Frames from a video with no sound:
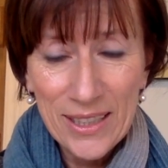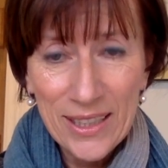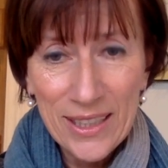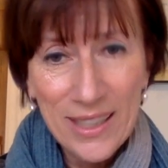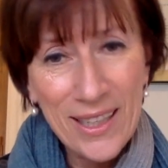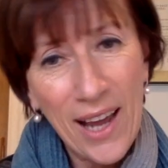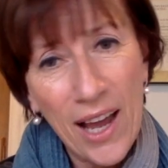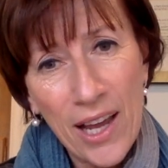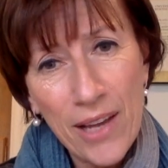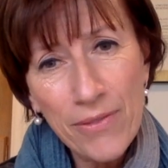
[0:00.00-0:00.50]

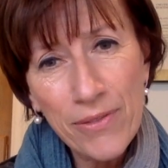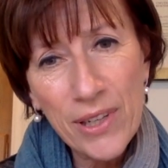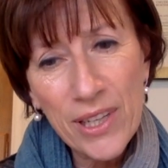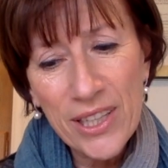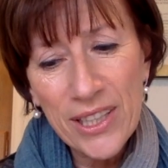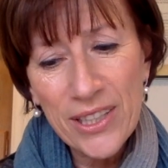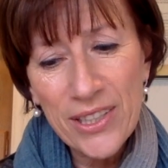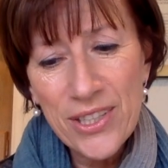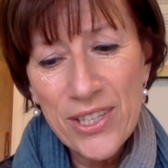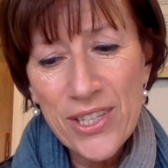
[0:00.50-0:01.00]
And I've
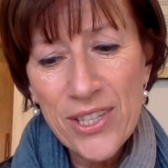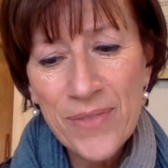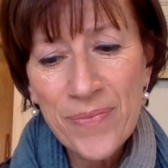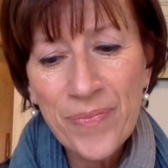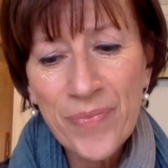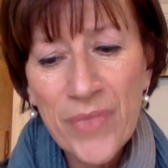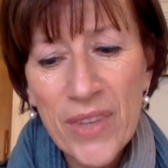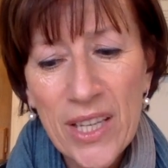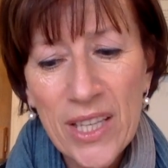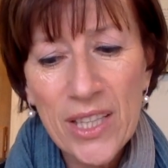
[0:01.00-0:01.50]
learned
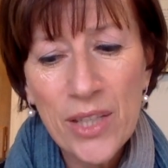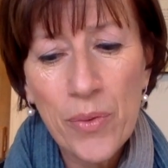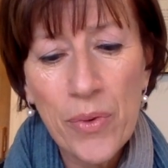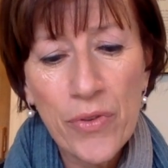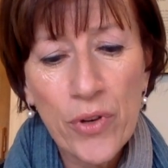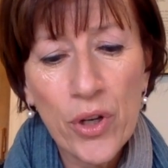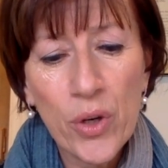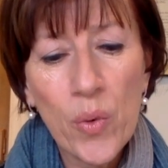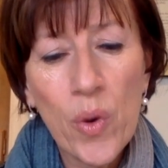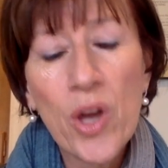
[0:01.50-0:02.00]
that we've
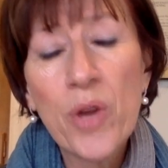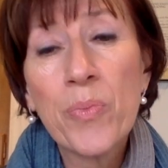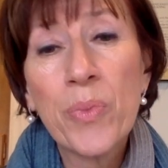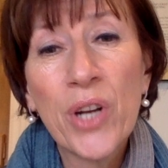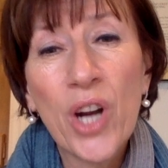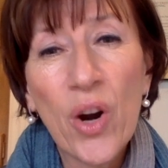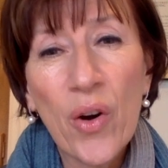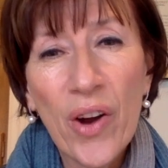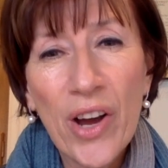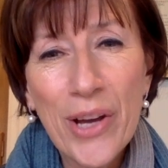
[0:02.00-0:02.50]
got to open
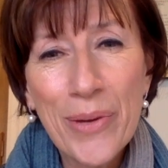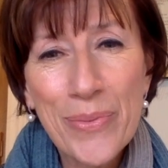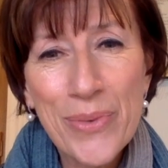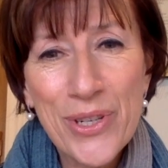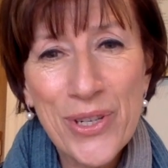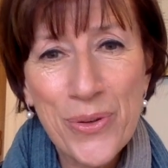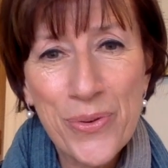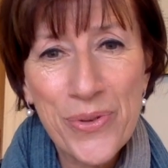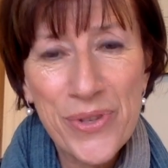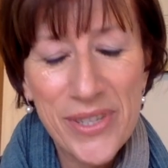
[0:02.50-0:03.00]
our arms
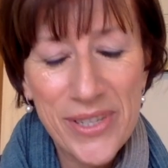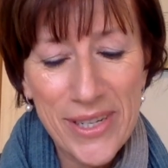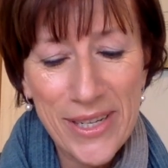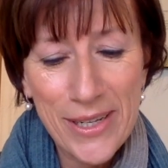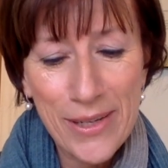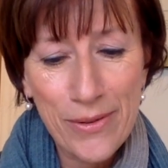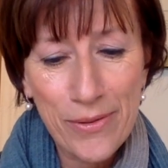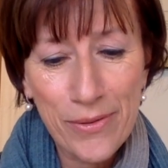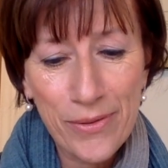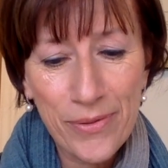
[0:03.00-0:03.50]
to
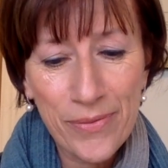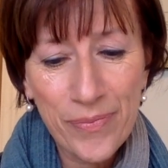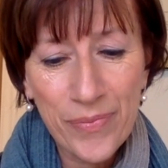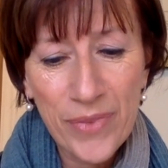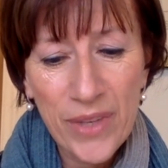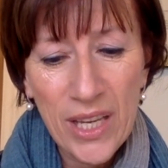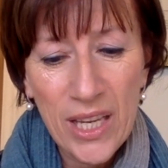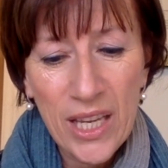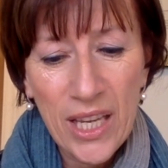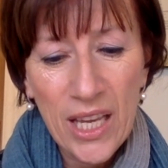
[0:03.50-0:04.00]
receive.
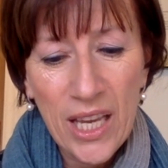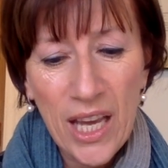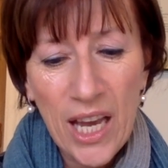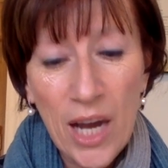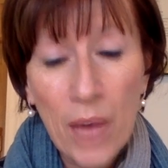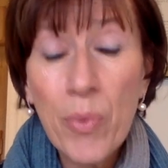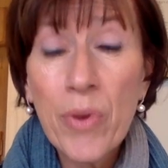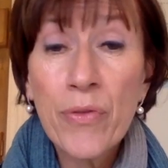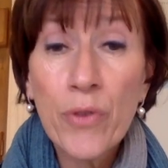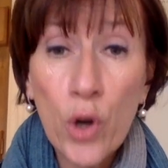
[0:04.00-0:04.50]

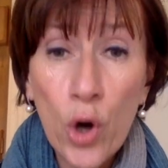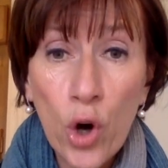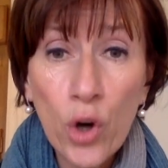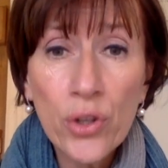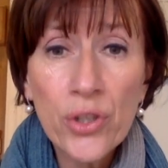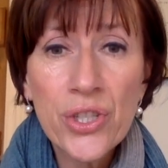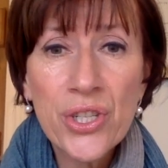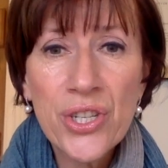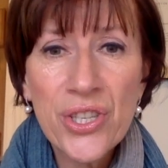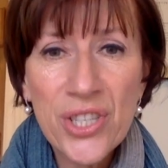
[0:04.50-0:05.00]
And we've
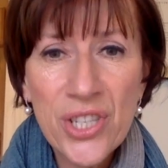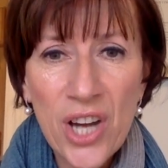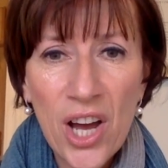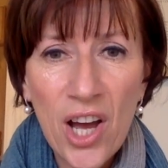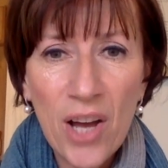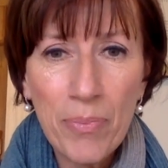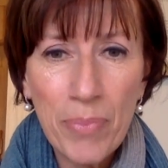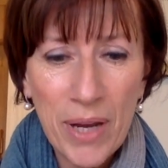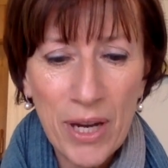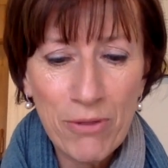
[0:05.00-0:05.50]
got to
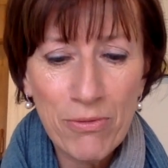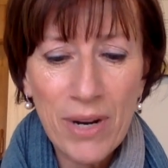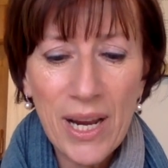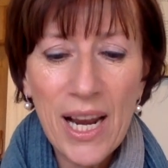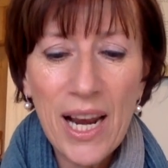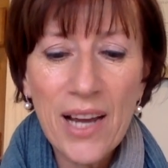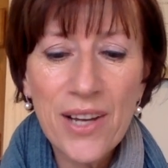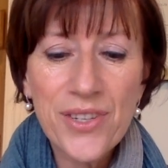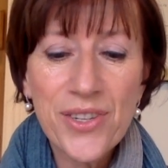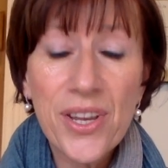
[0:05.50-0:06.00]
start by
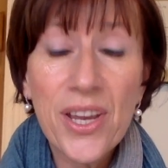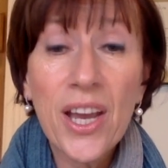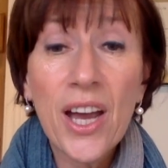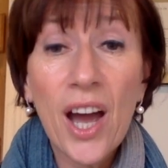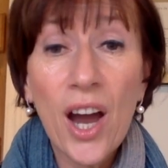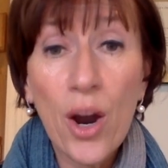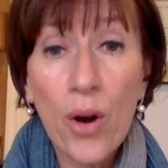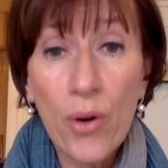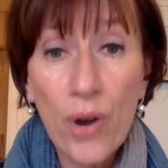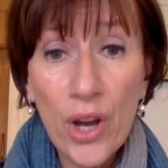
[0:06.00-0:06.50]
realizing
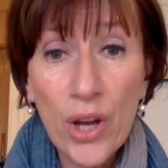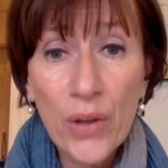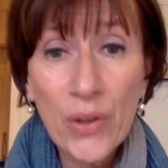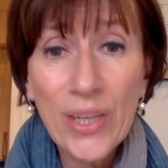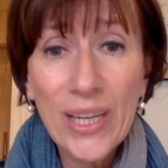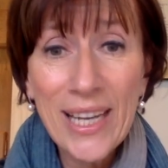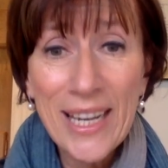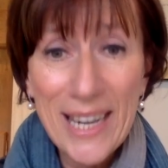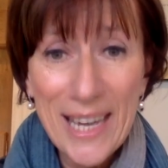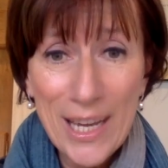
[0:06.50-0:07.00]
our own
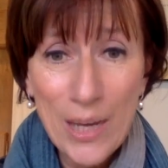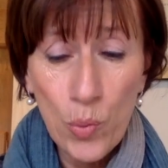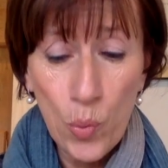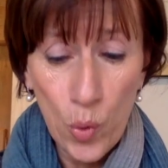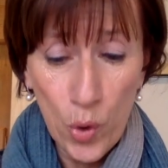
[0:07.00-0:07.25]
innate